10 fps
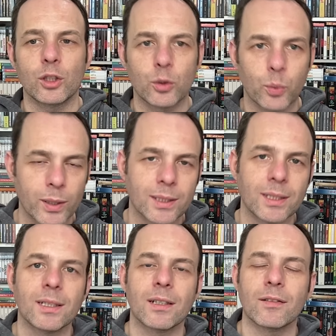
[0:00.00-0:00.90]

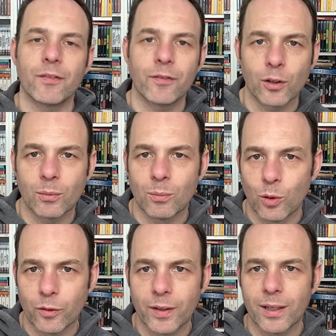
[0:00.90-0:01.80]
twisted and fun
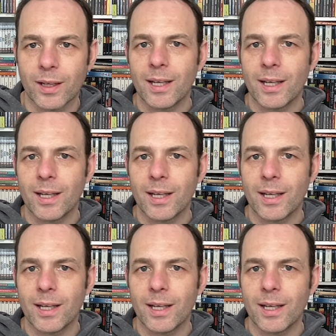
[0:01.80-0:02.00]
movie.